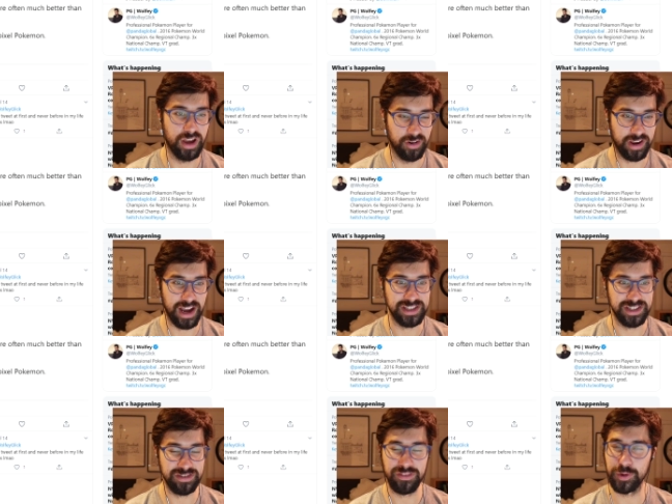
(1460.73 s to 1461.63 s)
Oh, guys,
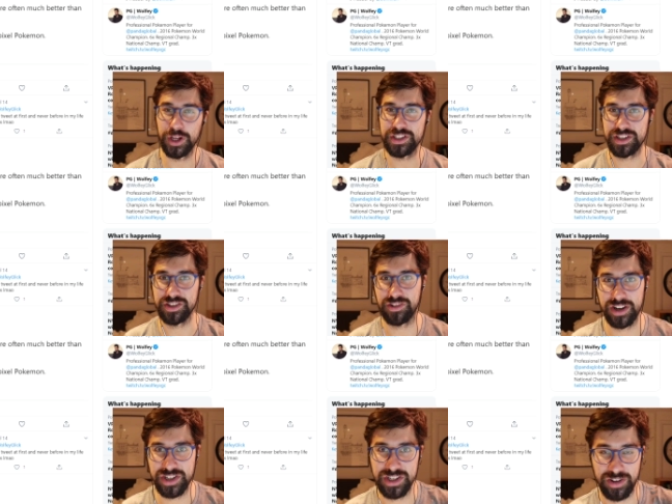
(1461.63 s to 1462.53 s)
did you ever realize that
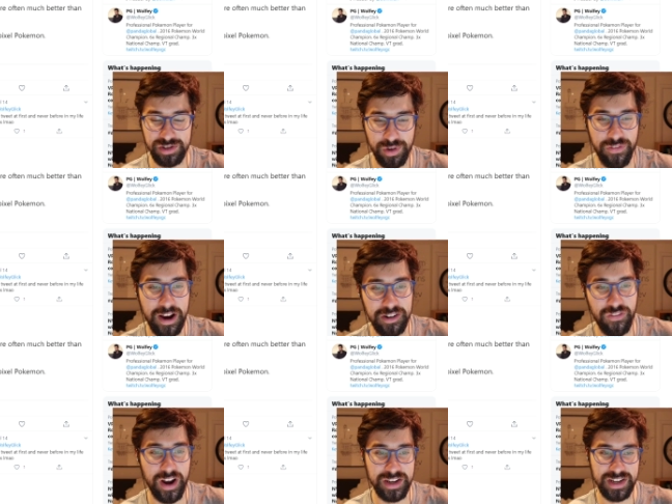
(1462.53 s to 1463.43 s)
Cinderace is also a fire and
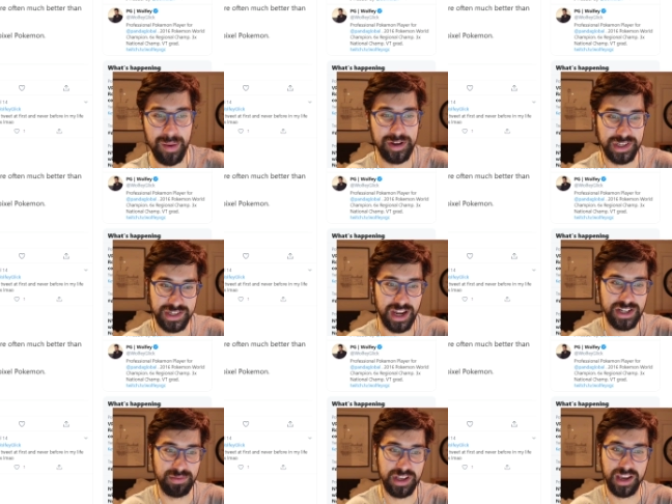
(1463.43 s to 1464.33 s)
fighting type because it gets high
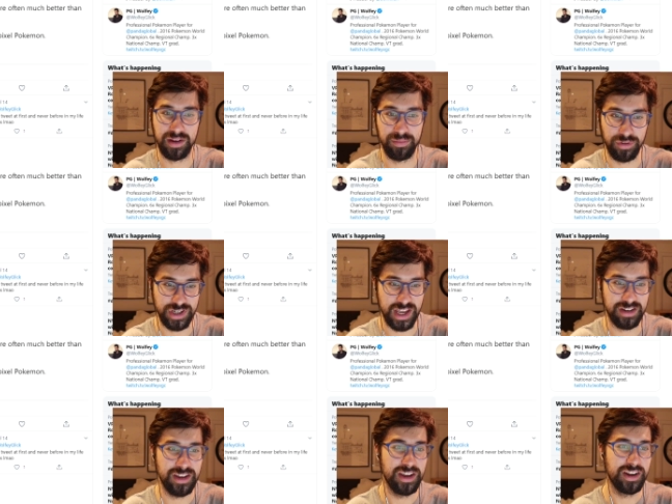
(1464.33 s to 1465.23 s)
jump kick and
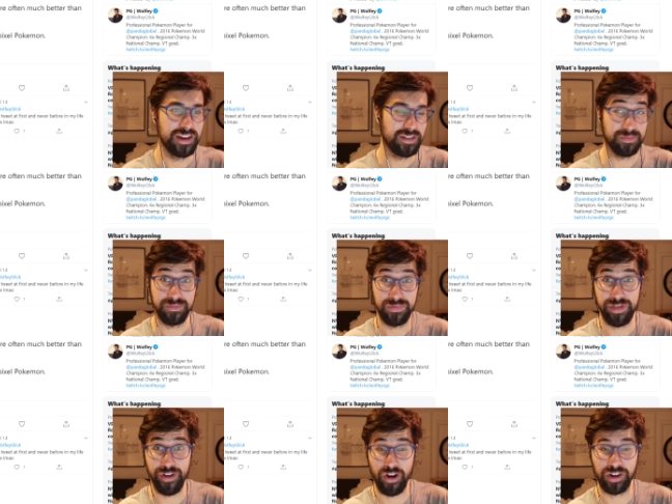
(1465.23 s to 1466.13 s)
Protan?
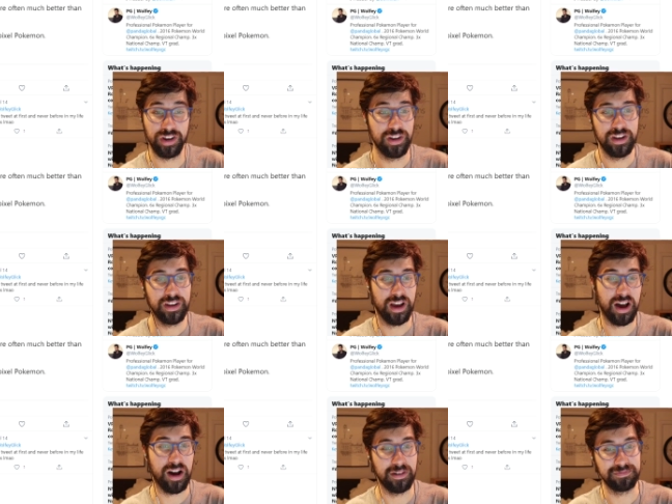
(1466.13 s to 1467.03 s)
Thonk.
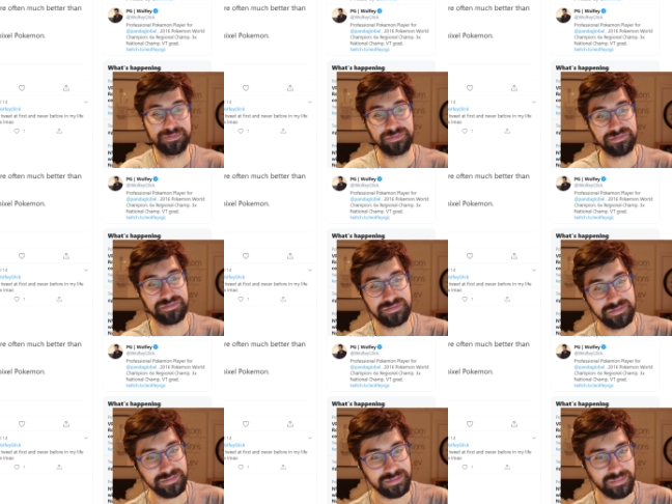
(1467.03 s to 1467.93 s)
Um,
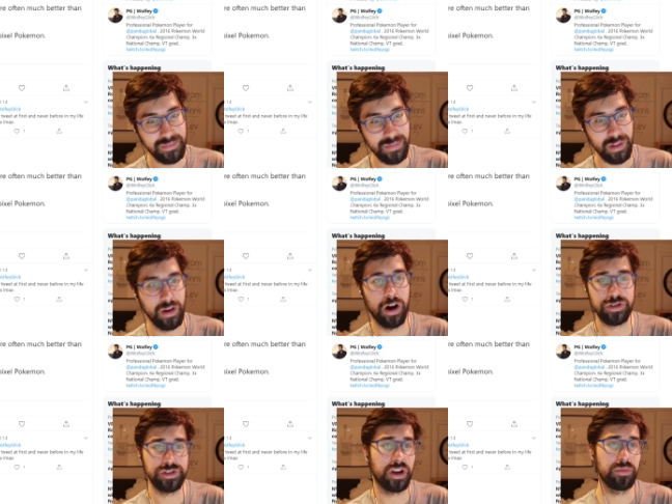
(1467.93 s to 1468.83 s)

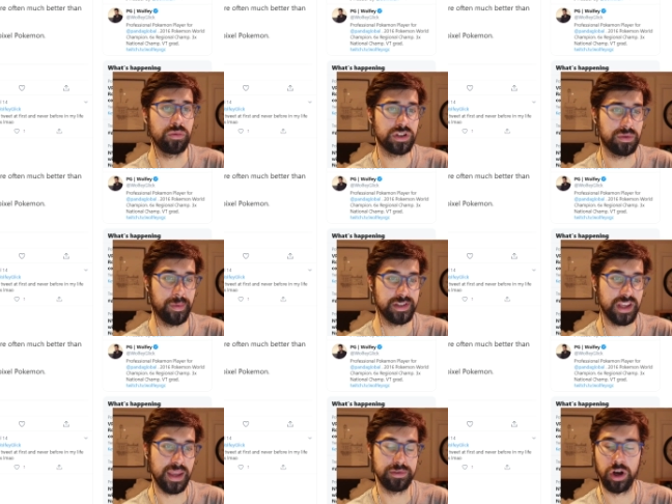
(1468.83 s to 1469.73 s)
Ultra Sun and Moon were some of the best games.